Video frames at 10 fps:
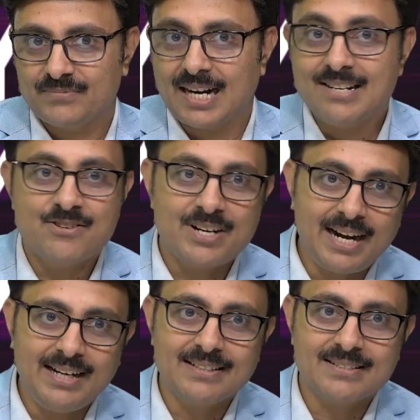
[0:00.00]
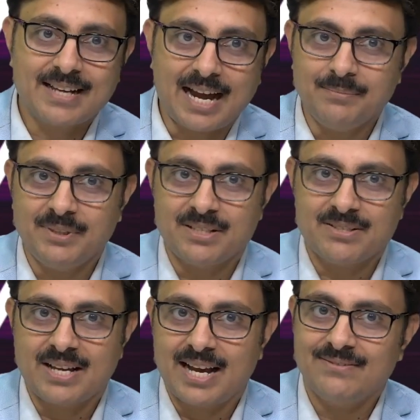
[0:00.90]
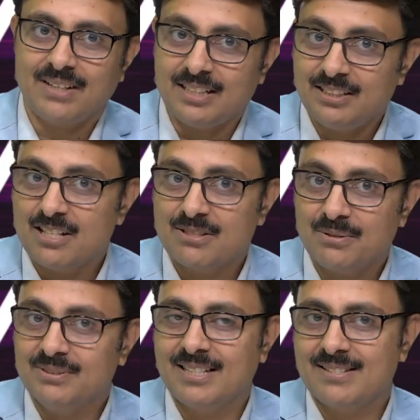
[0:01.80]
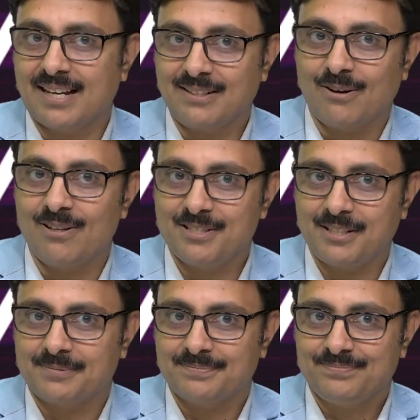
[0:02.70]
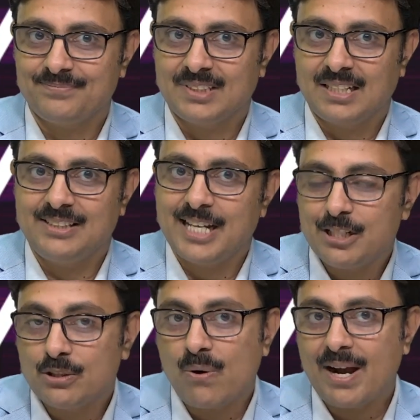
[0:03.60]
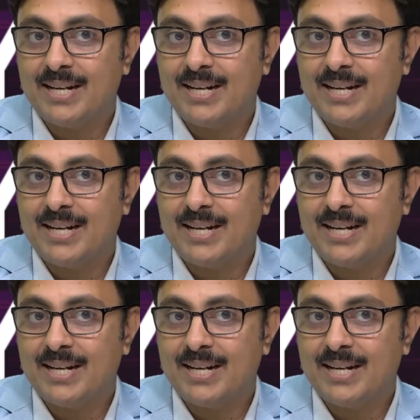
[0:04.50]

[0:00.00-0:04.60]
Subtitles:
and trading scammers have understood this psychology. They show